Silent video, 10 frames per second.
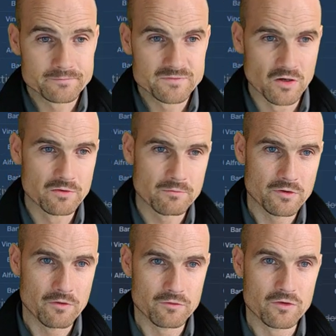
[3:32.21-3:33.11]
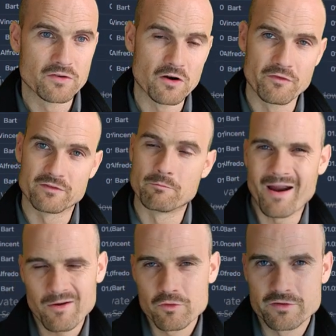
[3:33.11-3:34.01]
So the, the service, the
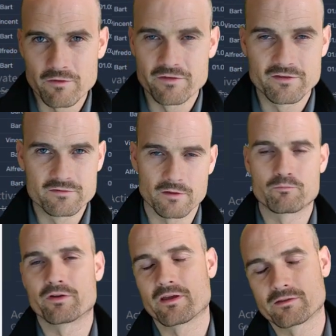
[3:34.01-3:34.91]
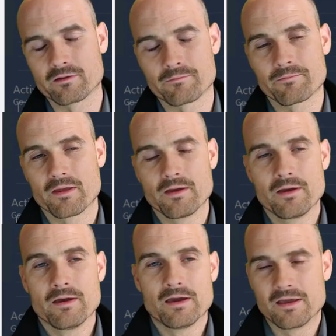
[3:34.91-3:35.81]
microservice is not protected.
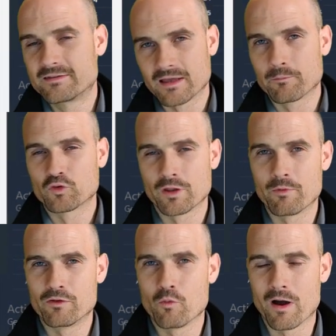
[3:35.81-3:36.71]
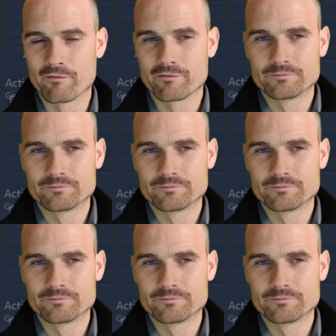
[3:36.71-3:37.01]
It's time to enable the WAF.